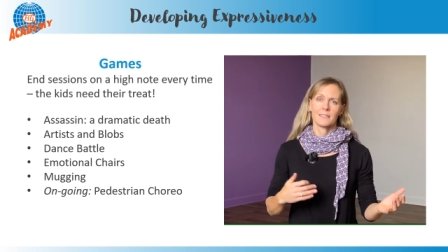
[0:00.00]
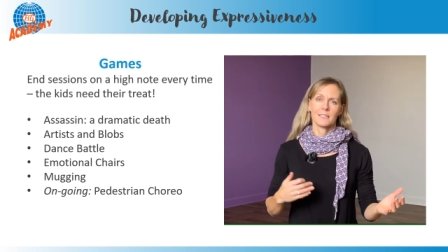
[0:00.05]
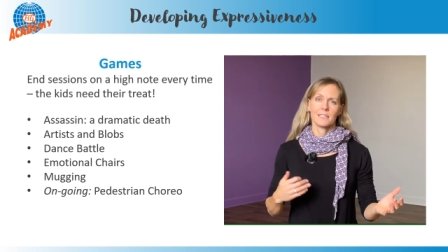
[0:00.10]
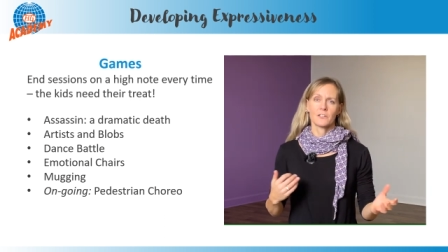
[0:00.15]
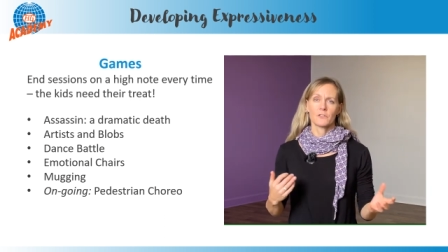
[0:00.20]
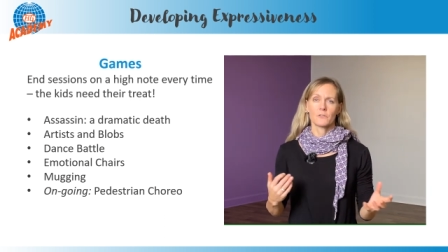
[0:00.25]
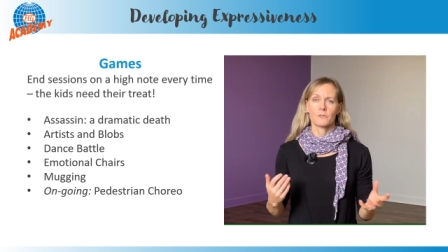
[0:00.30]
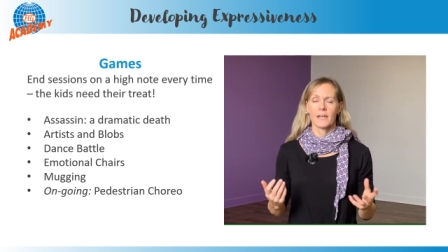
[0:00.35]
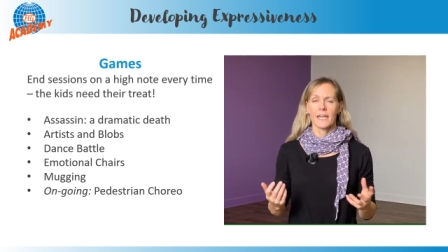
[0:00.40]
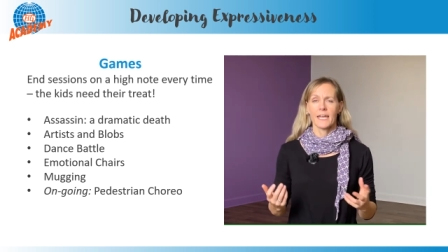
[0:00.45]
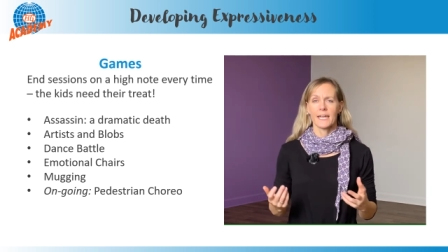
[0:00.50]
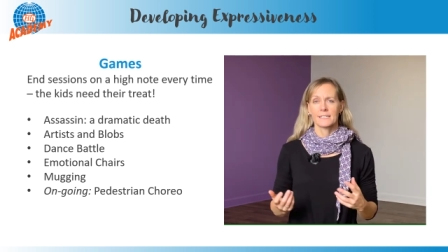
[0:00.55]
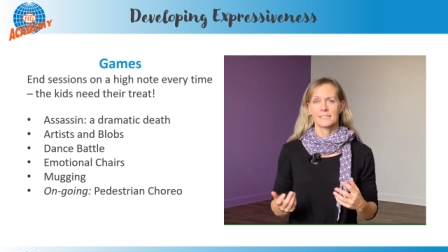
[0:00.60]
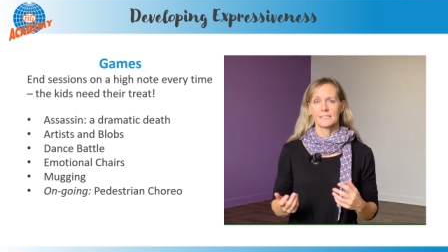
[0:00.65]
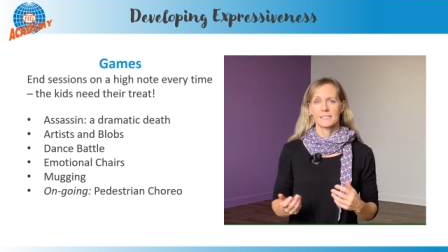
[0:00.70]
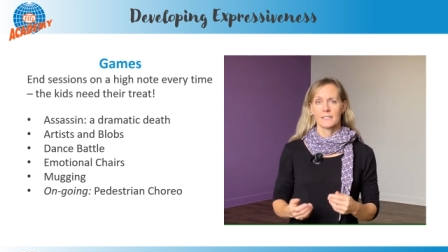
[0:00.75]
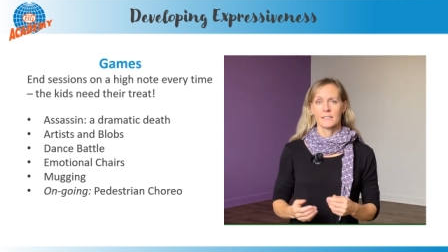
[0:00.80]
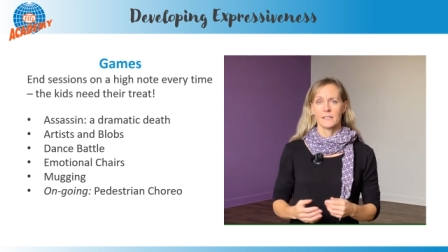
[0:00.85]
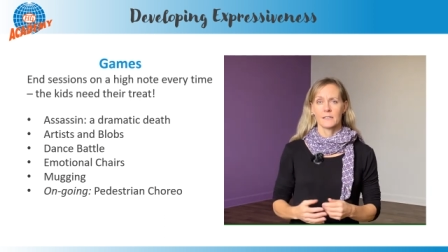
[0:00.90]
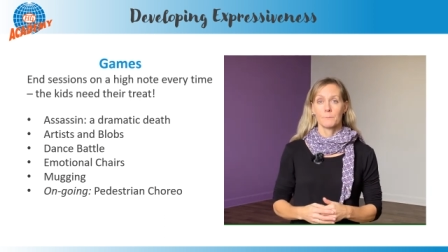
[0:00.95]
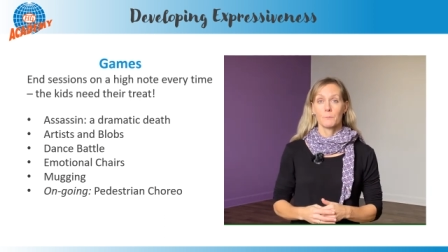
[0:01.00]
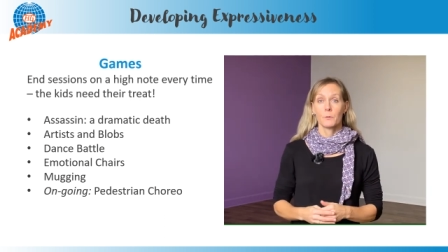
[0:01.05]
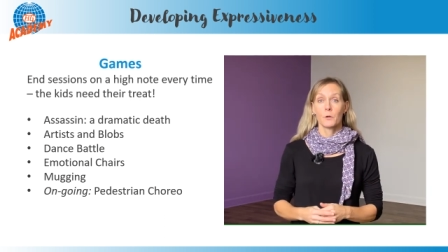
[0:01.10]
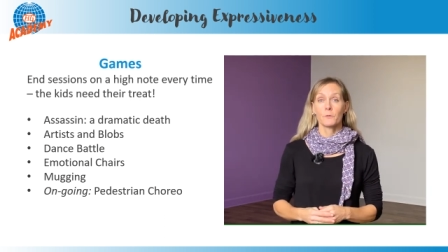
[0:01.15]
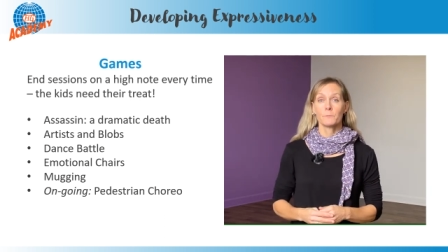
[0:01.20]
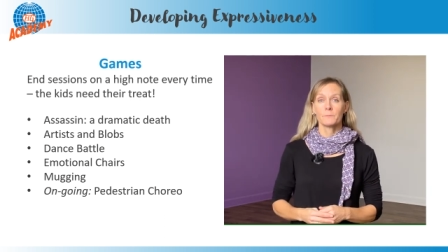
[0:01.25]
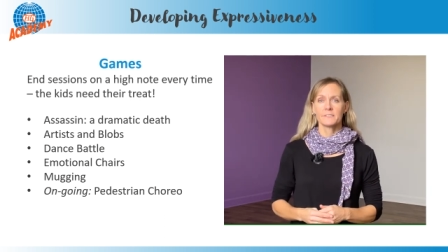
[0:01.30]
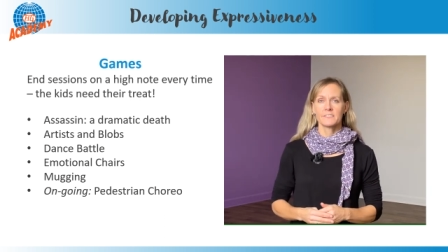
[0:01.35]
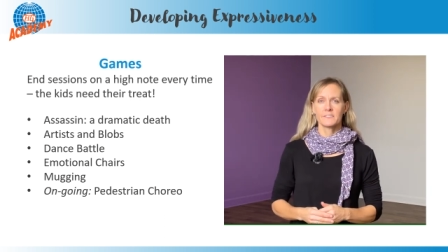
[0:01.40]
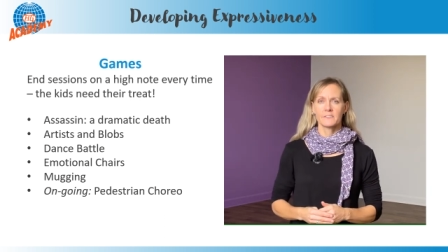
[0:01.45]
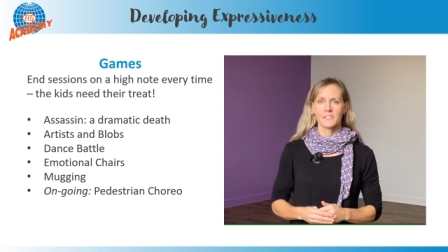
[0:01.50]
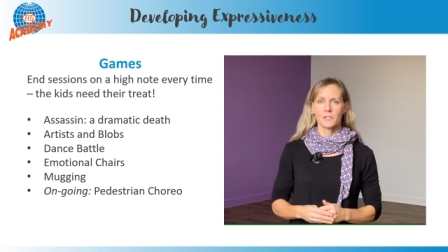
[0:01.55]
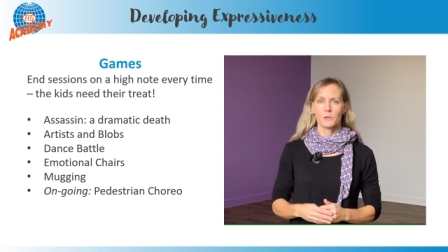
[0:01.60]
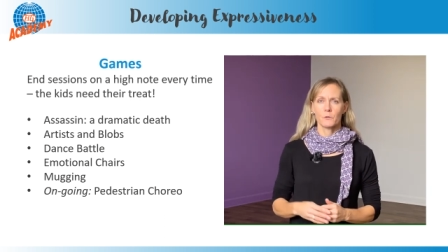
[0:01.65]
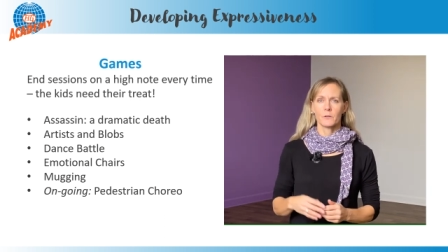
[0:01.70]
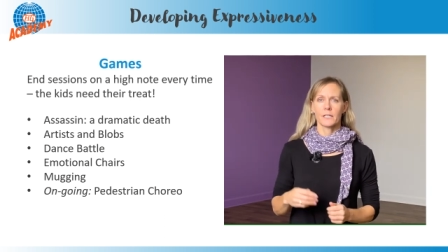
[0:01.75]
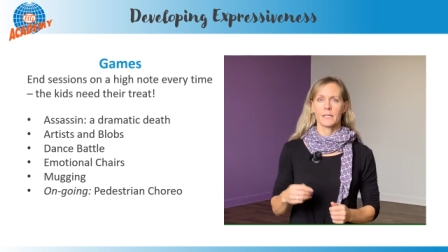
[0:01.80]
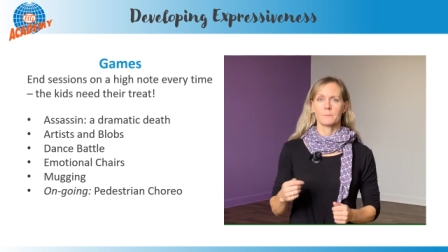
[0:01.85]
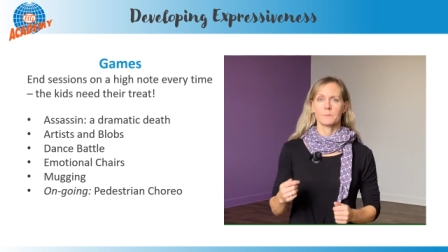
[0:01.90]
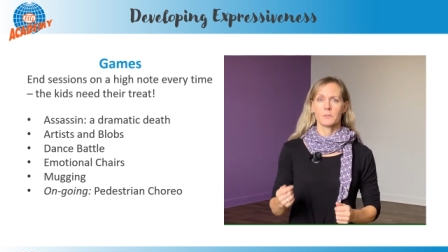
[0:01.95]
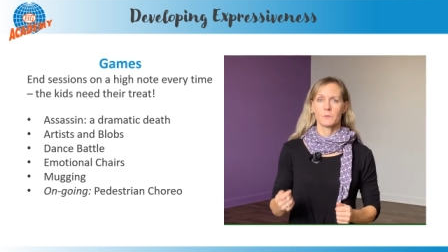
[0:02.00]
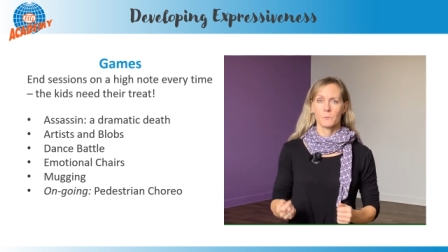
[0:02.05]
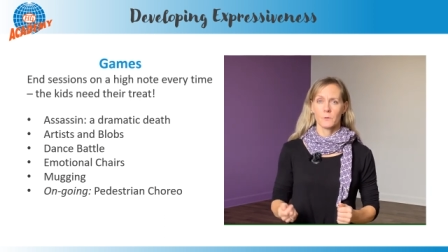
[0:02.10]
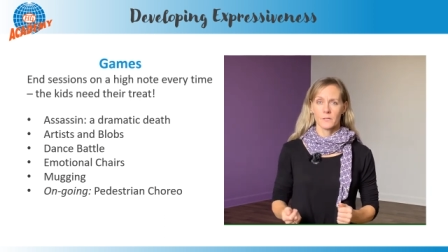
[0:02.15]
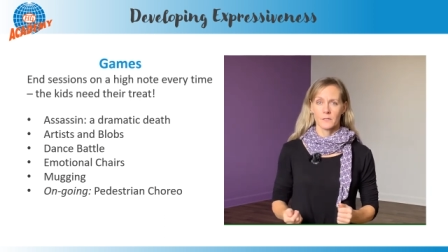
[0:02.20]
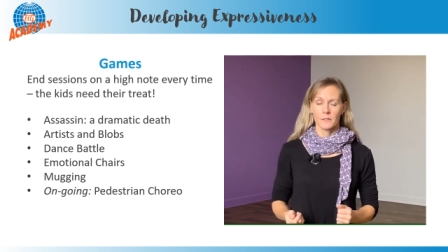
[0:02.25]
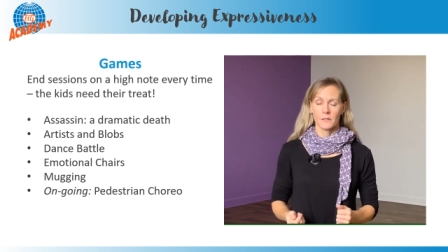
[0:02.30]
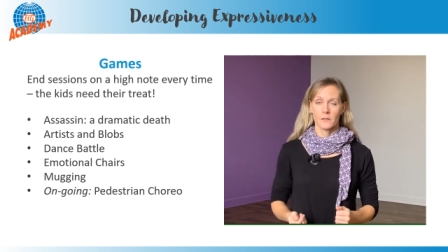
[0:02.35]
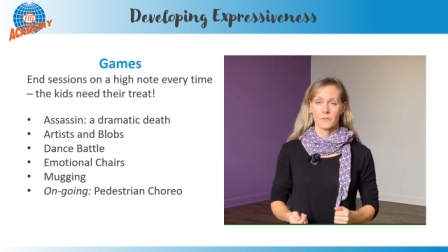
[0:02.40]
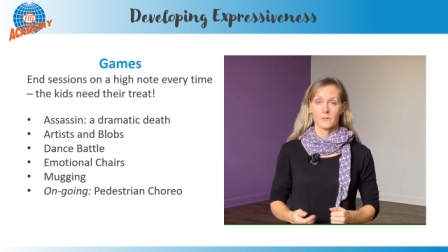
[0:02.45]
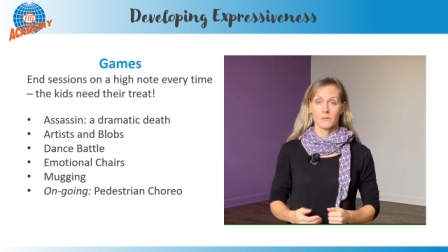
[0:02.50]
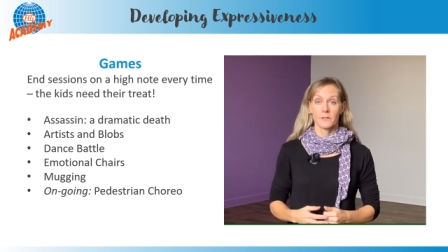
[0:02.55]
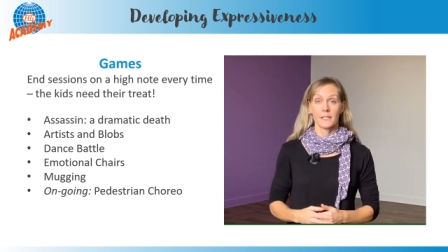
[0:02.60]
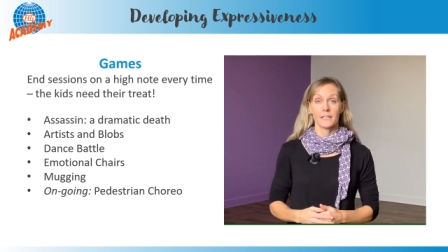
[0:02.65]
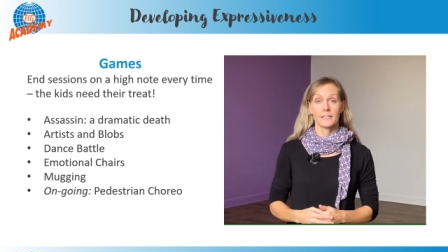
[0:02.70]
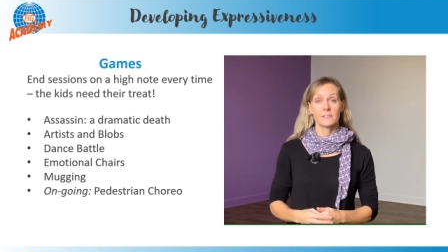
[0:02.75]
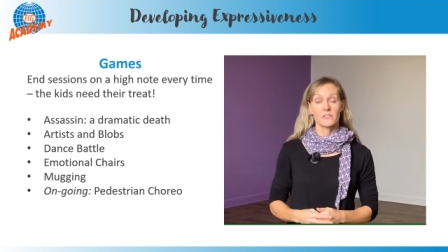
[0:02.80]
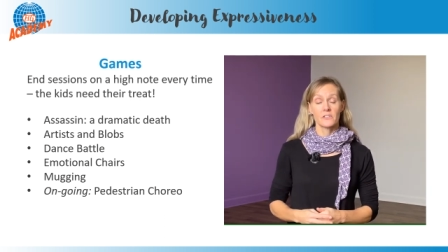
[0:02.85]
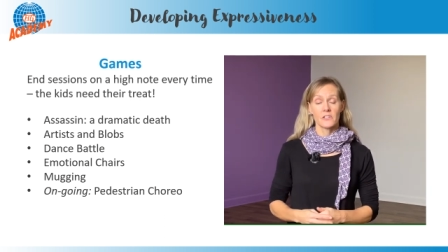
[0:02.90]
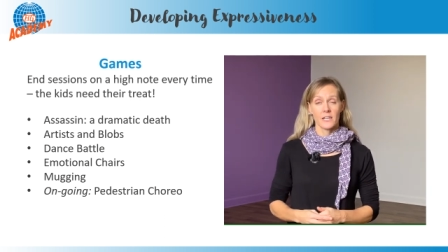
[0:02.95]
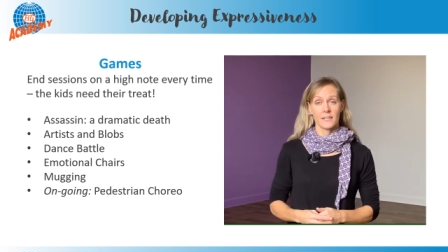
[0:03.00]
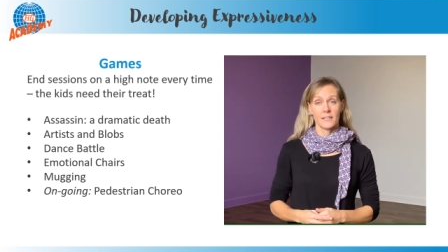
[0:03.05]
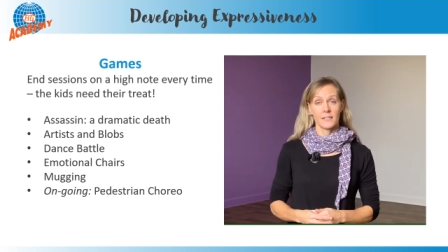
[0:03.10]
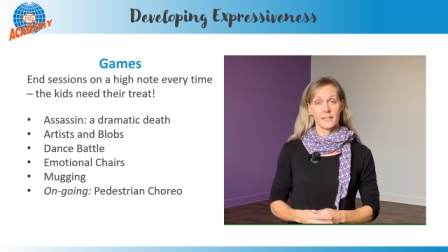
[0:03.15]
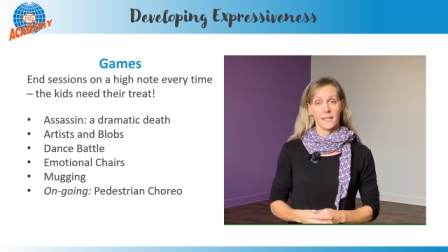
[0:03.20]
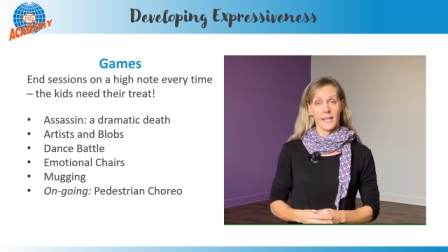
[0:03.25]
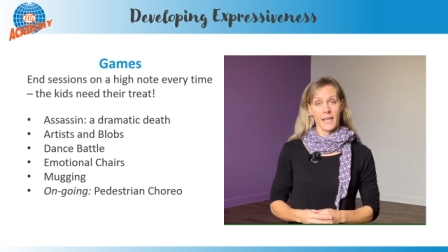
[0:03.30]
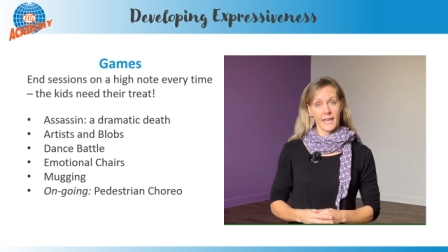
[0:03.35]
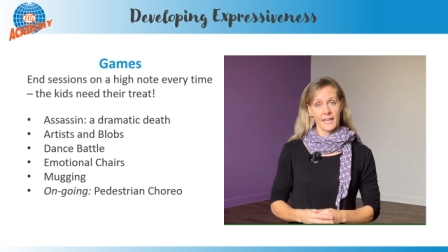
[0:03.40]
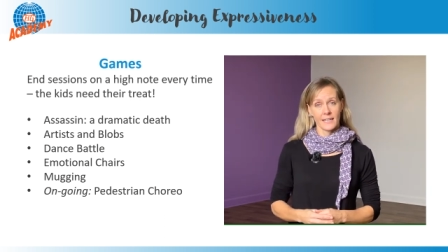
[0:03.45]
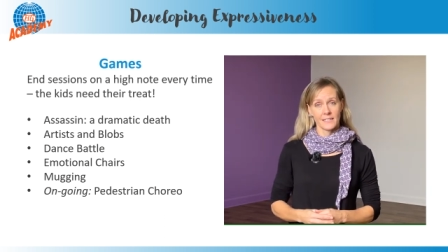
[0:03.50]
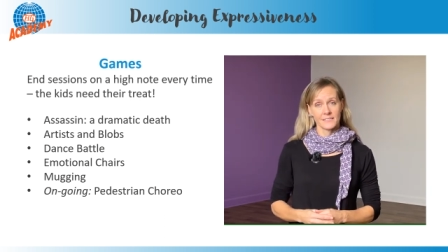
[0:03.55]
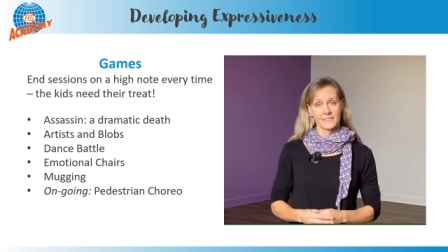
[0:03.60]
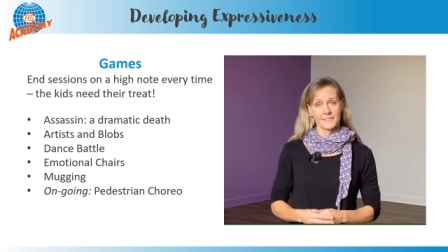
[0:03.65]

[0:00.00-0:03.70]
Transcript: interacting, purposely going up to one another and shaking hands.